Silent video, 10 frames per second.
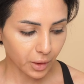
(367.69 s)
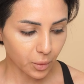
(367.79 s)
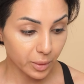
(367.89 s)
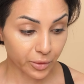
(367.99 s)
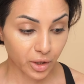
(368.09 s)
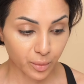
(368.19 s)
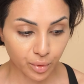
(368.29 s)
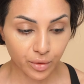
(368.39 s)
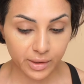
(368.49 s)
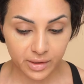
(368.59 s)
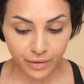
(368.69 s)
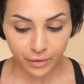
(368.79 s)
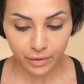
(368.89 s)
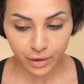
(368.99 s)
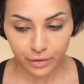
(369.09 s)
well, I'm doing progressive
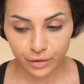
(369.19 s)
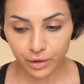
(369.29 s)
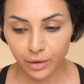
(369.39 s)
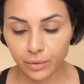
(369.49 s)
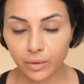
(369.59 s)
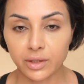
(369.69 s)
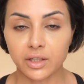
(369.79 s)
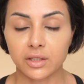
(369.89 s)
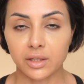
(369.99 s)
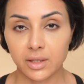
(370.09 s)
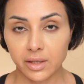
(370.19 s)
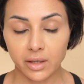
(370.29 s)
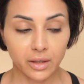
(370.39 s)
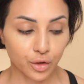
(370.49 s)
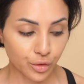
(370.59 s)
overload, so I need to
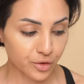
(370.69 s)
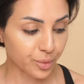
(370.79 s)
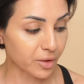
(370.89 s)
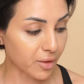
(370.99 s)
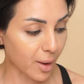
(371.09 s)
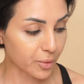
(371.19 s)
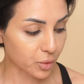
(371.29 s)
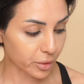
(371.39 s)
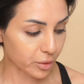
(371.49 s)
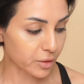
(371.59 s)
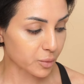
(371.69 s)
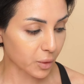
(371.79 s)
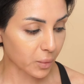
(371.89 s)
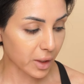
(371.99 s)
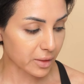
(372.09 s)
either increase my reps or increase
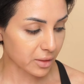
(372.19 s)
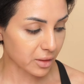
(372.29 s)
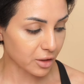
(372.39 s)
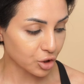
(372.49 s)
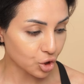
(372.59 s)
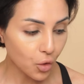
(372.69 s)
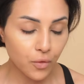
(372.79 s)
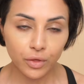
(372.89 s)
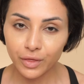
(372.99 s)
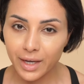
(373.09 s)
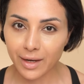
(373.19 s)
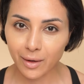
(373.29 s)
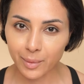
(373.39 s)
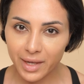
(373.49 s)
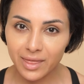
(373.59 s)
my weights. And I don't think
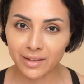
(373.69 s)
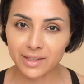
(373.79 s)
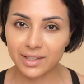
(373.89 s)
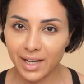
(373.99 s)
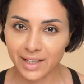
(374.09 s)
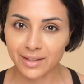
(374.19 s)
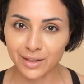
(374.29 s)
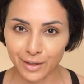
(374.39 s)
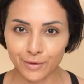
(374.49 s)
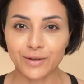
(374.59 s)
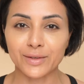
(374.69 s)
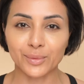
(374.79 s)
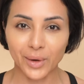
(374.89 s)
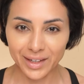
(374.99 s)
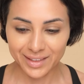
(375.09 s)
I'm in the state to increase
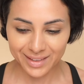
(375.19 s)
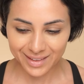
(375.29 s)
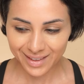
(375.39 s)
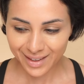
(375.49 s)
weights.